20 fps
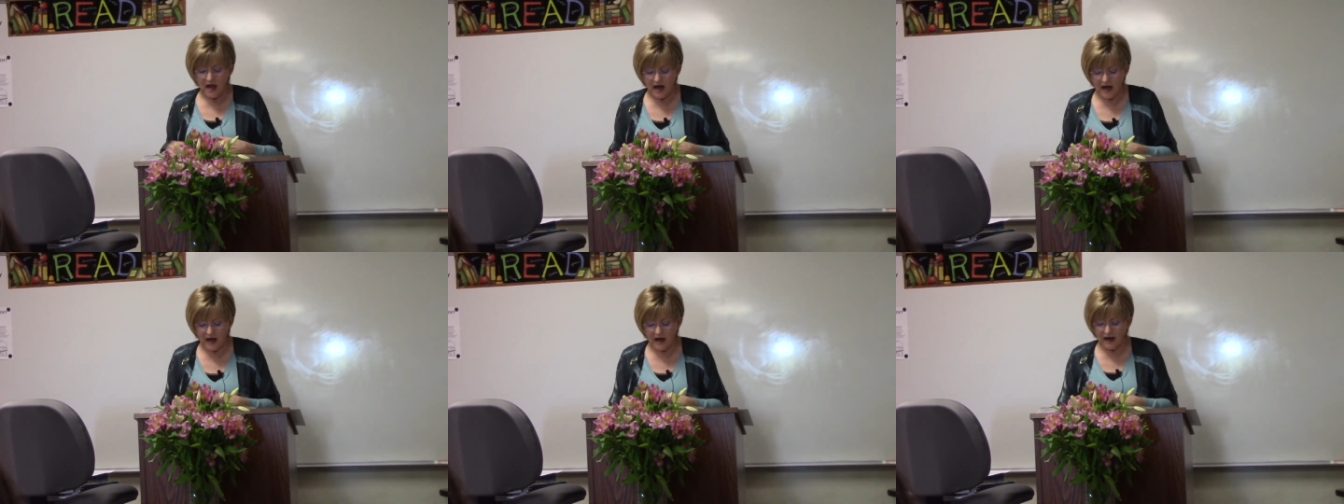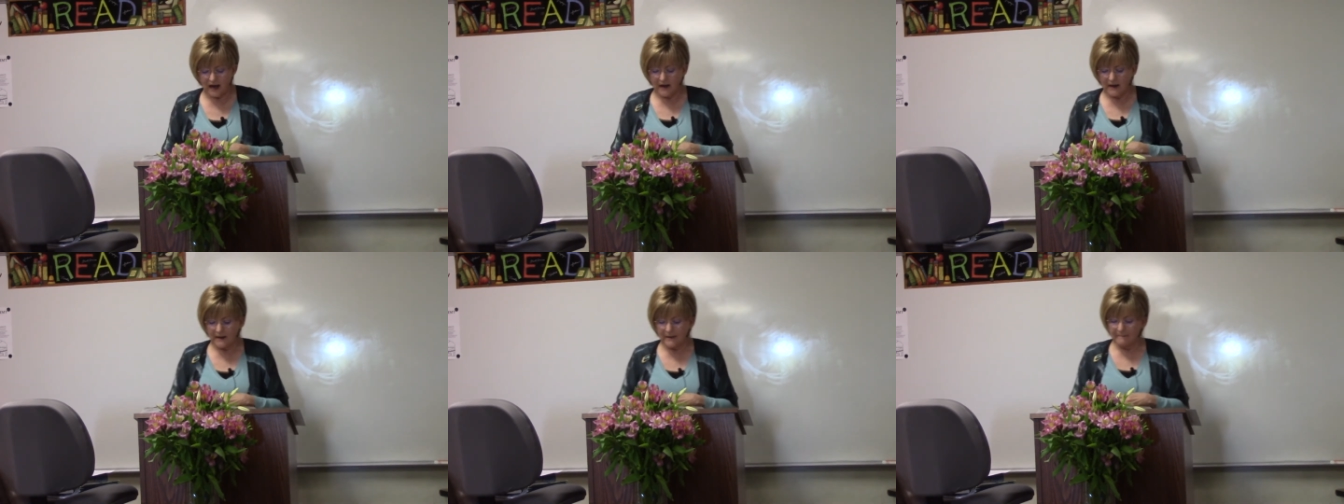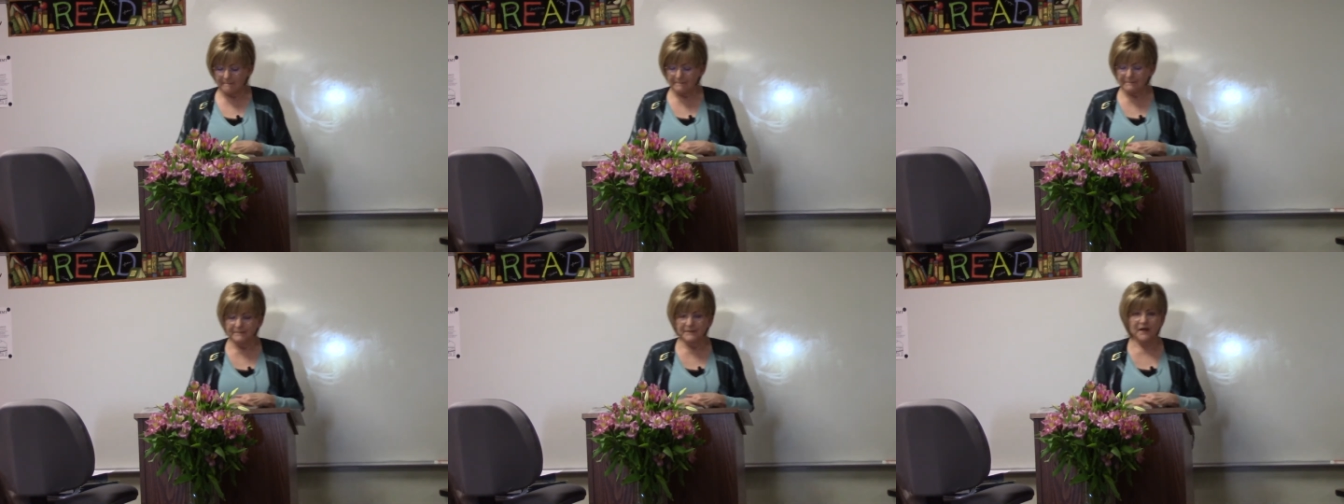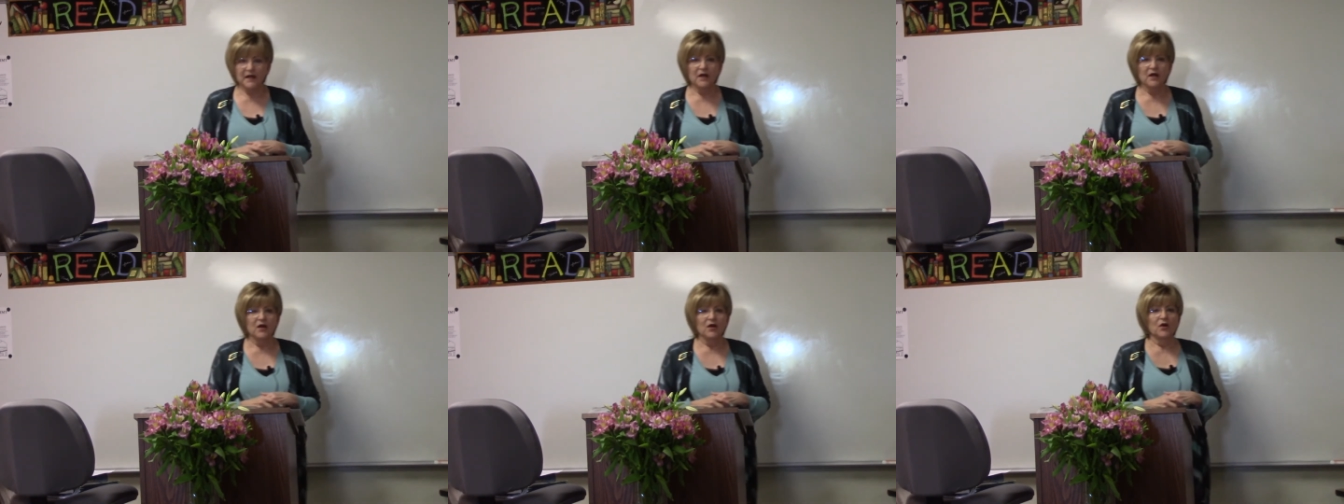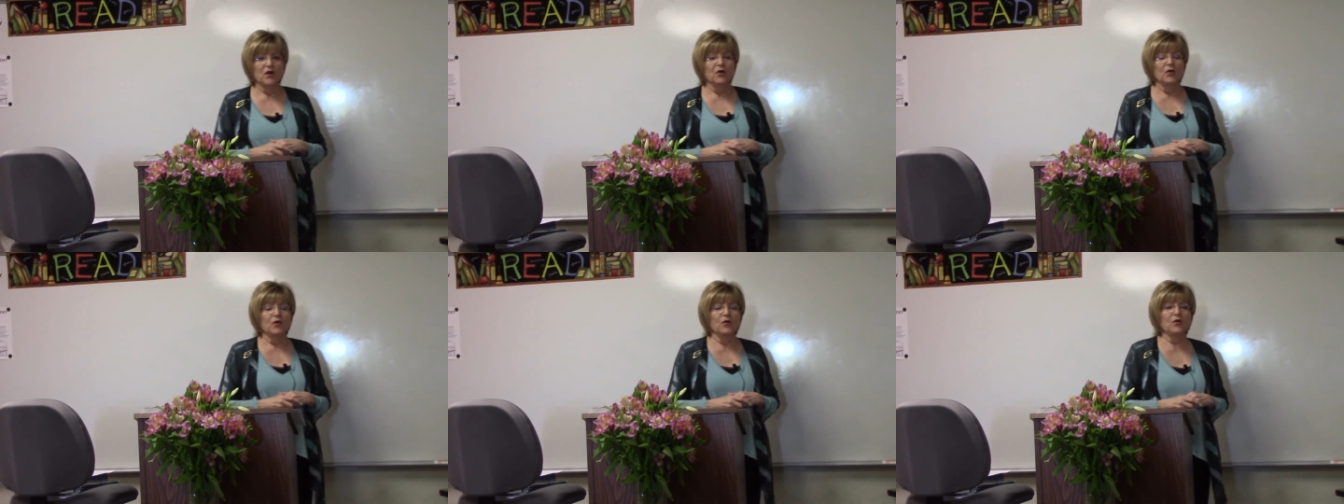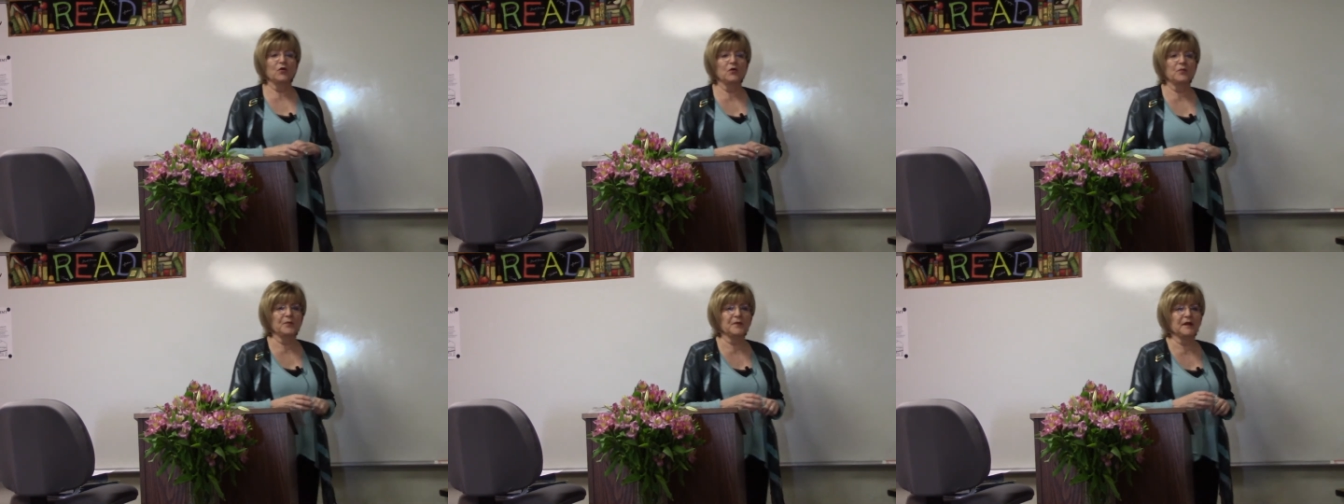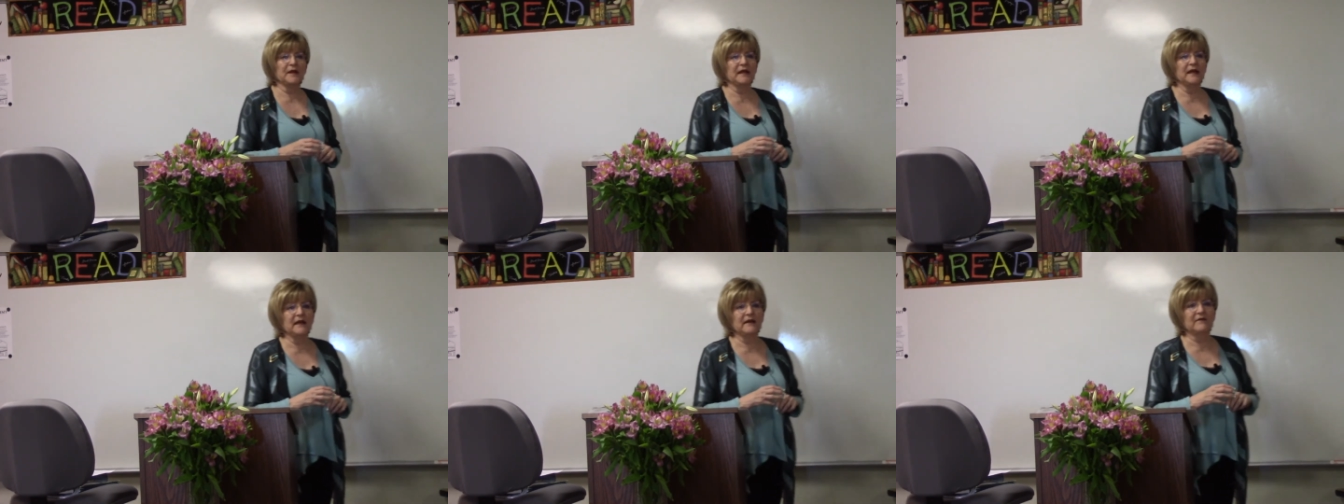Um, who
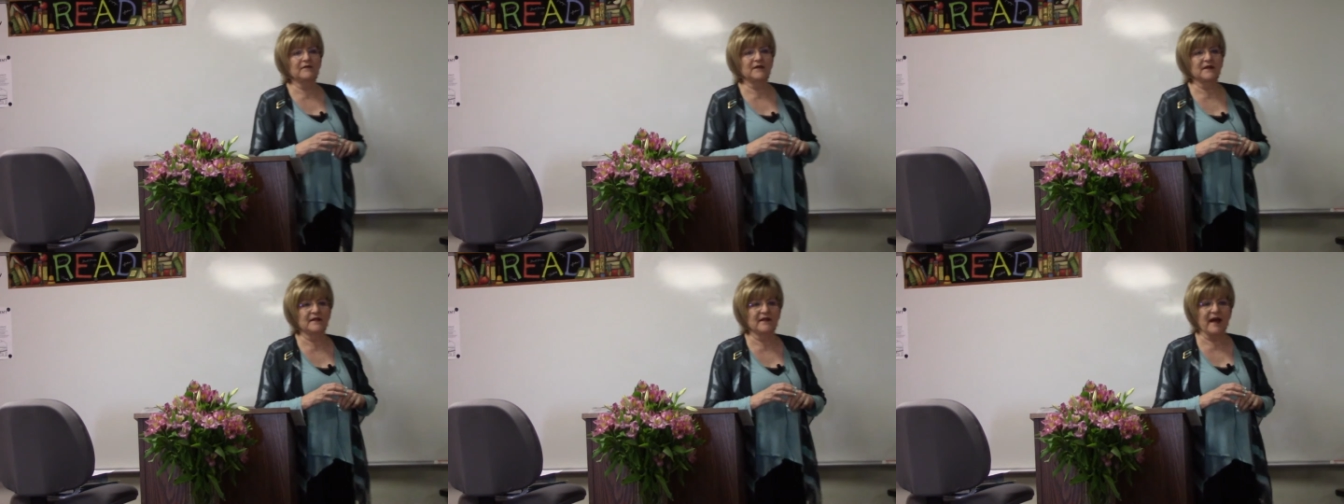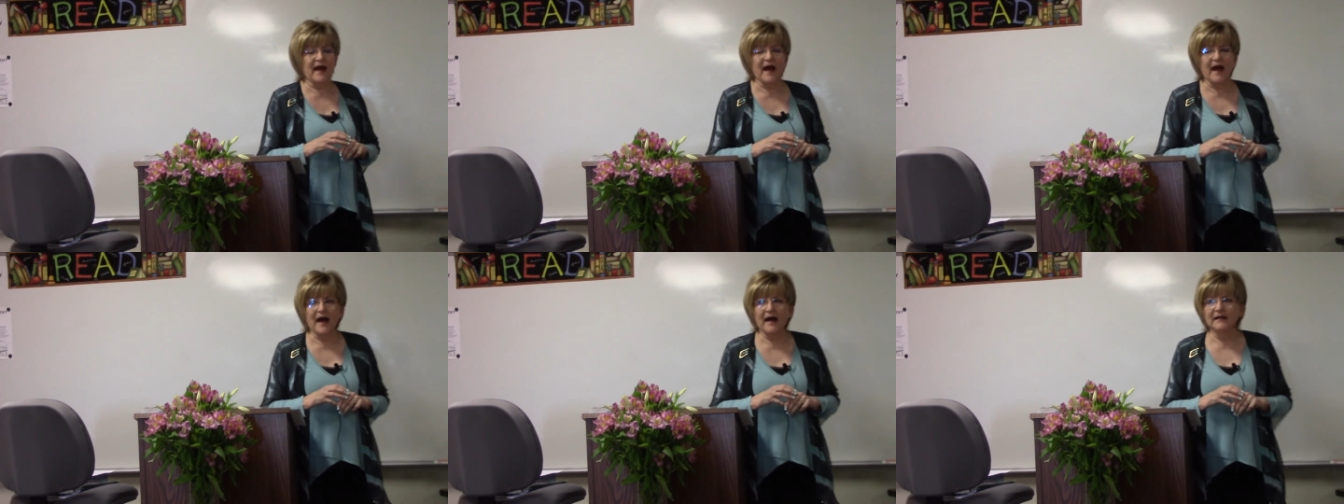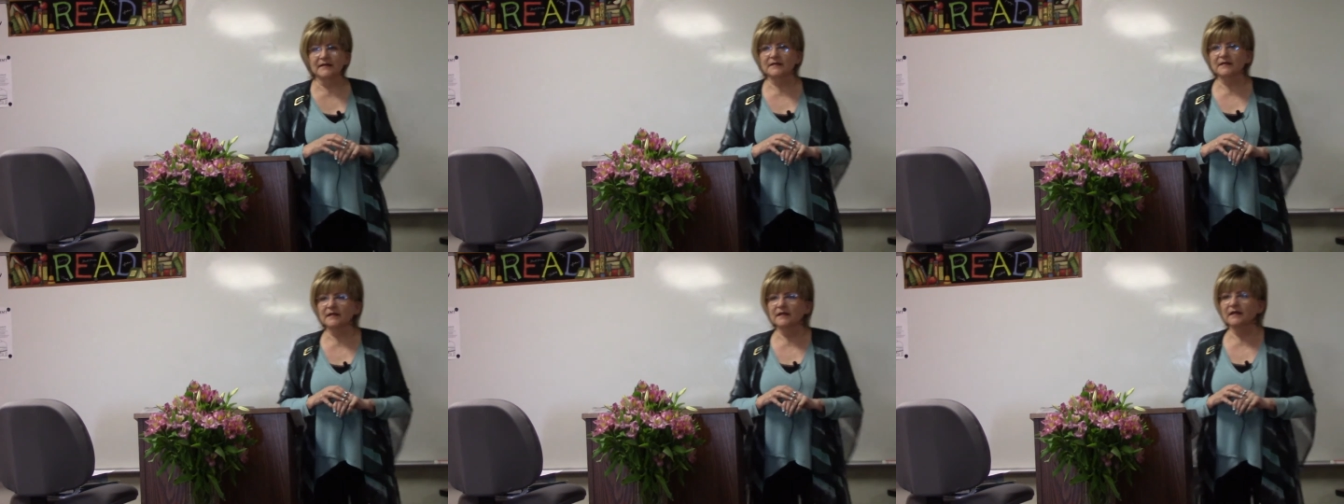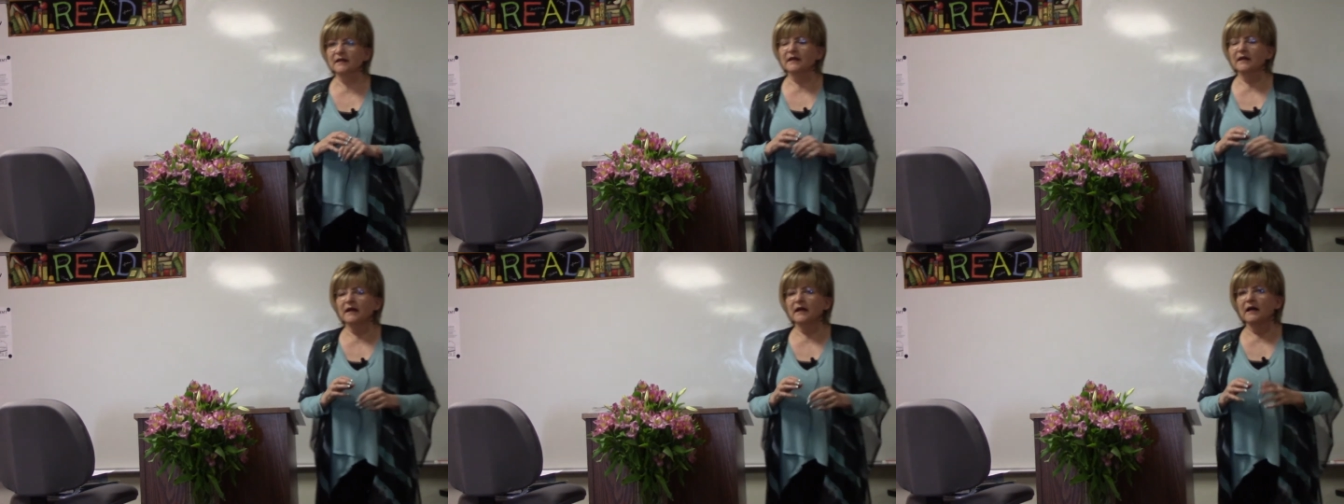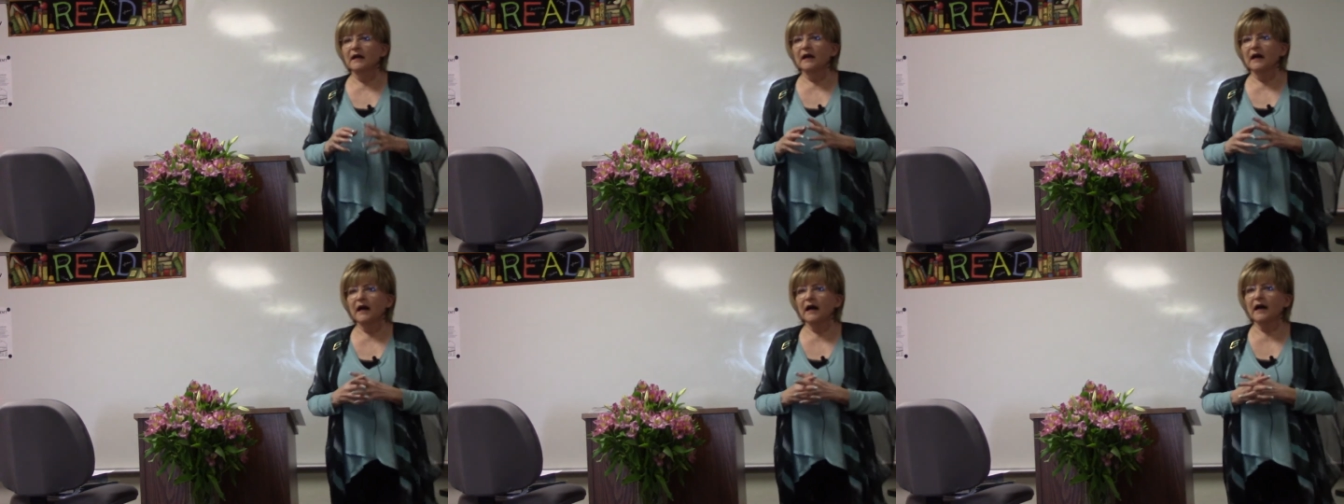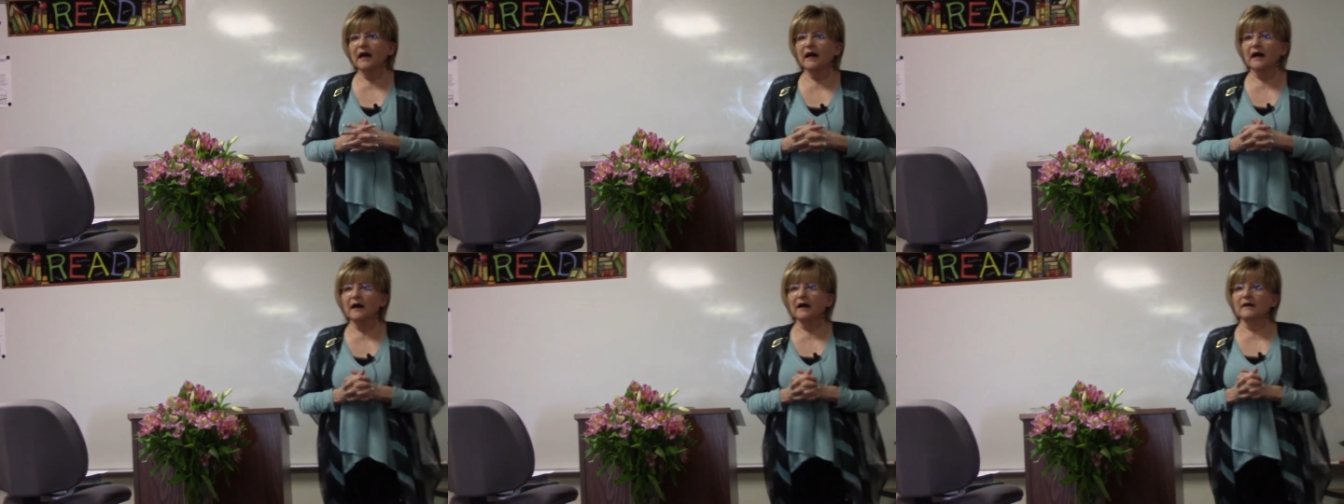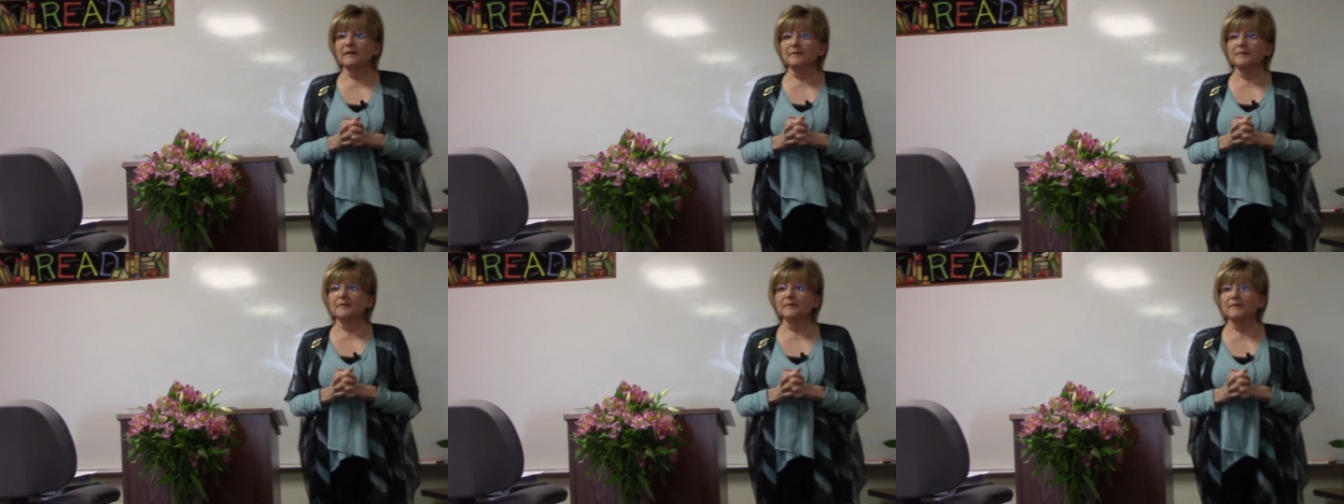believed that
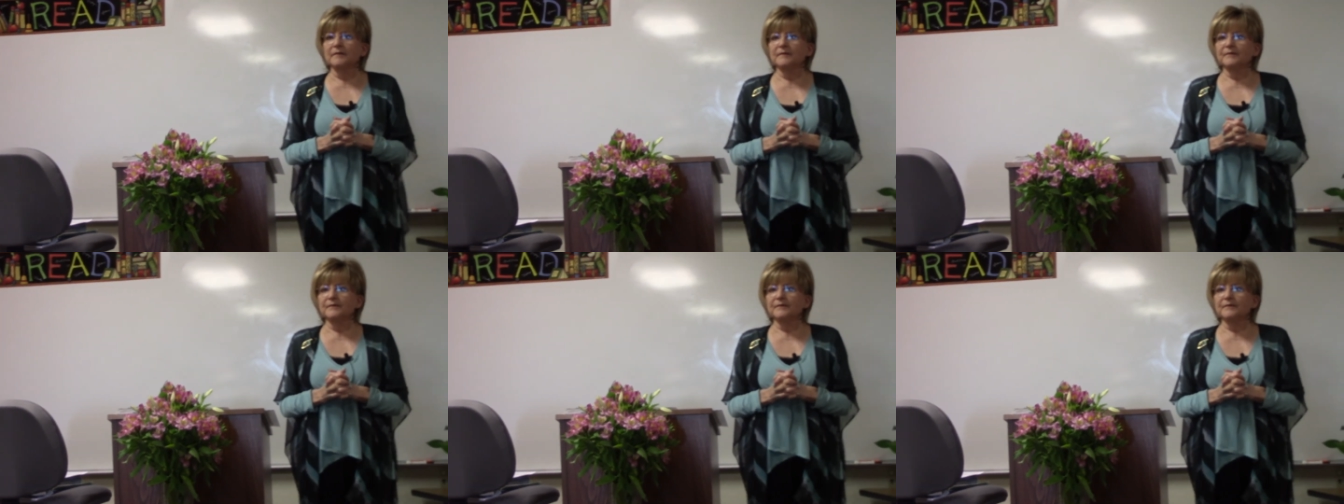um,